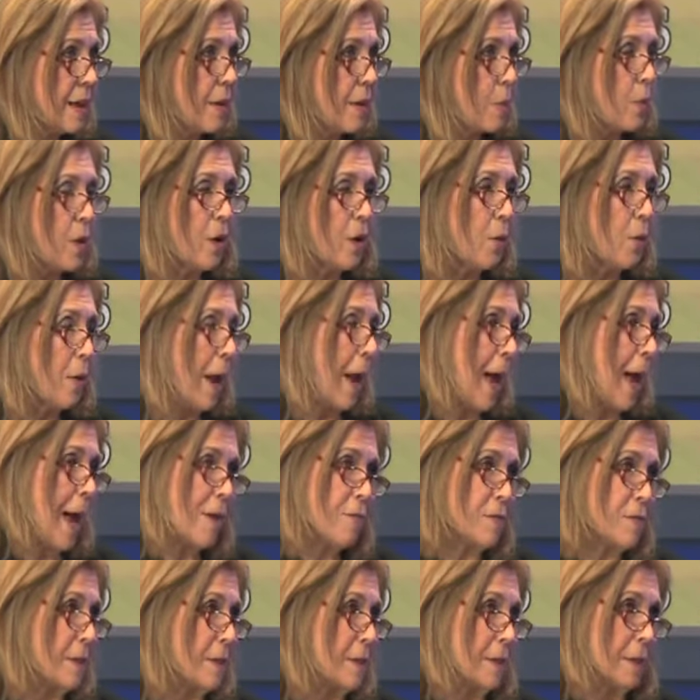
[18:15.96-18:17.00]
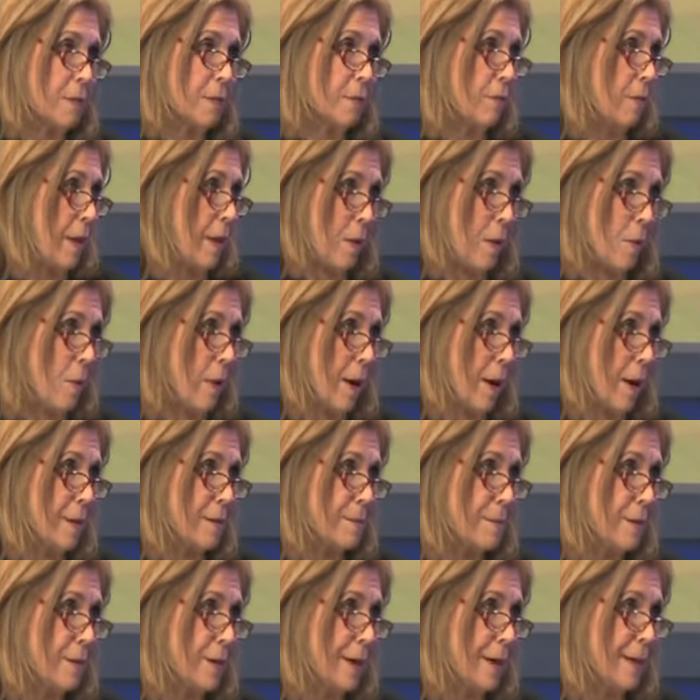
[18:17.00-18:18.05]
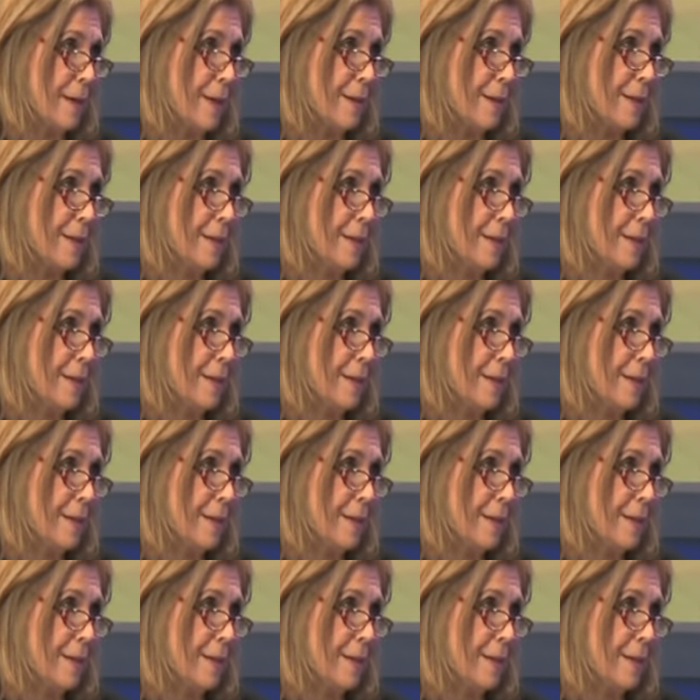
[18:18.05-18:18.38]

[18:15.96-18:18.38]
We don't have to live that way, right? Yes,